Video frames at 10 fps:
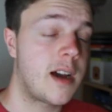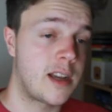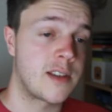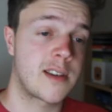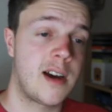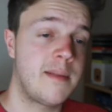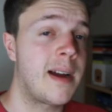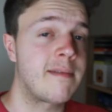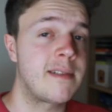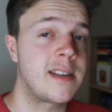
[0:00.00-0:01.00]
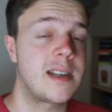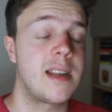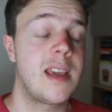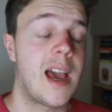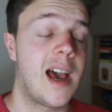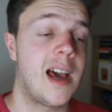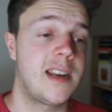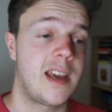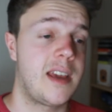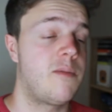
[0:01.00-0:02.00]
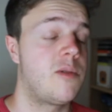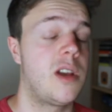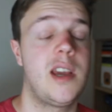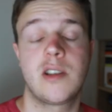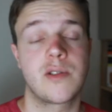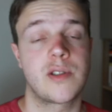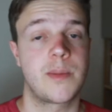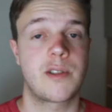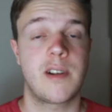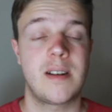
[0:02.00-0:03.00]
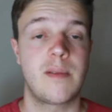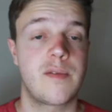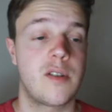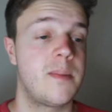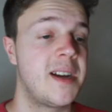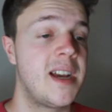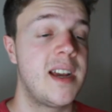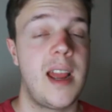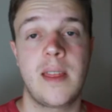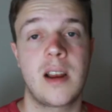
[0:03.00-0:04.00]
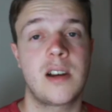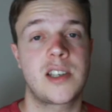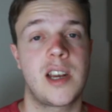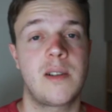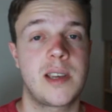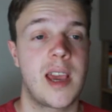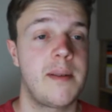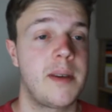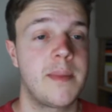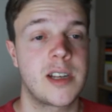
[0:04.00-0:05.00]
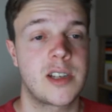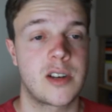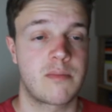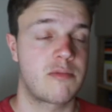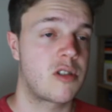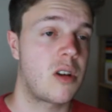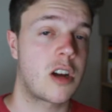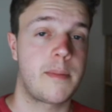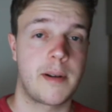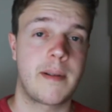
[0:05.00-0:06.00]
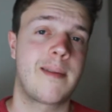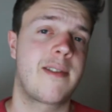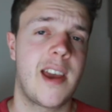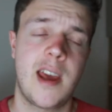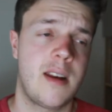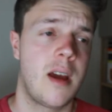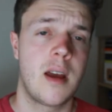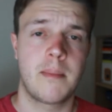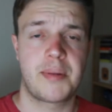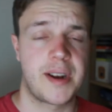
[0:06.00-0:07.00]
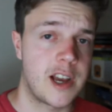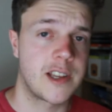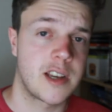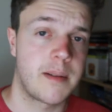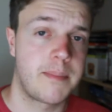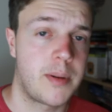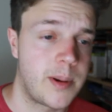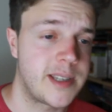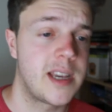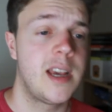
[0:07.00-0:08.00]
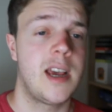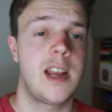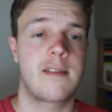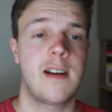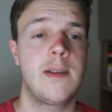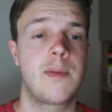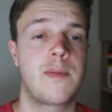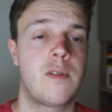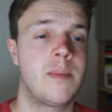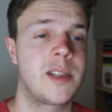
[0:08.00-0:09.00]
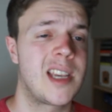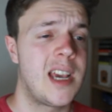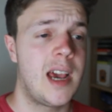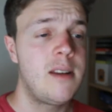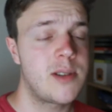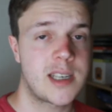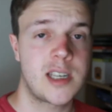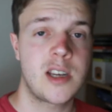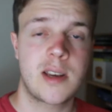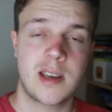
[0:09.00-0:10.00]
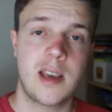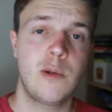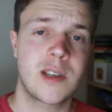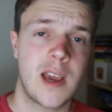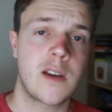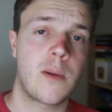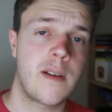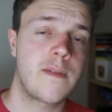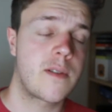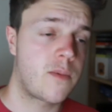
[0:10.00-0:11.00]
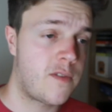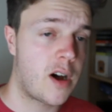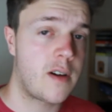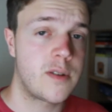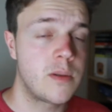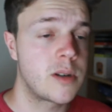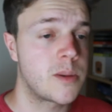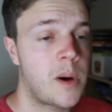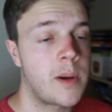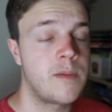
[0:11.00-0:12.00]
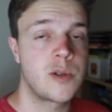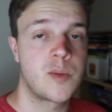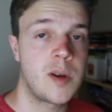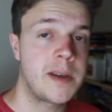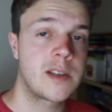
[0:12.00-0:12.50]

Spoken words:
come back recently and is on some incredible form. In the last Chelsea game, he managed to clock up around 10 plus points, an incredible performance, and he was getting quite far forward as well. He was whipping some